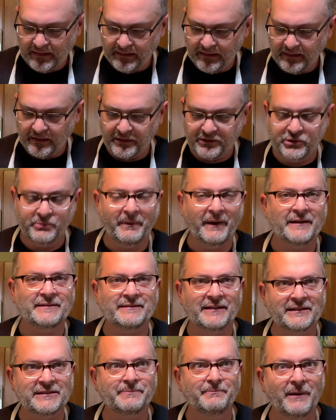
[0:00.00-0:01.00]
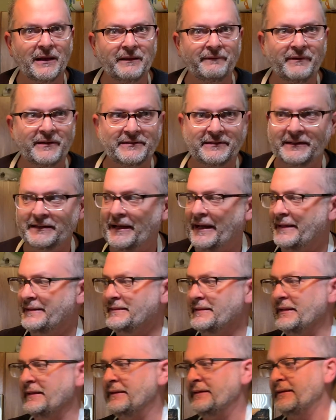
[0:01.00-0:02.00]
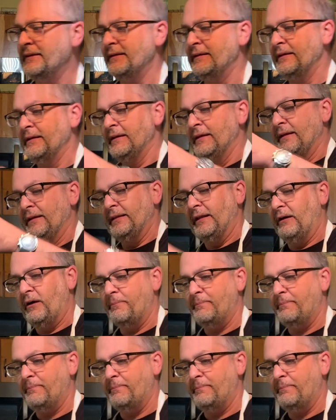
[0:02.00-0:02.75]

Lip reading: It's too bad it's not smell-o-vision, guys. Now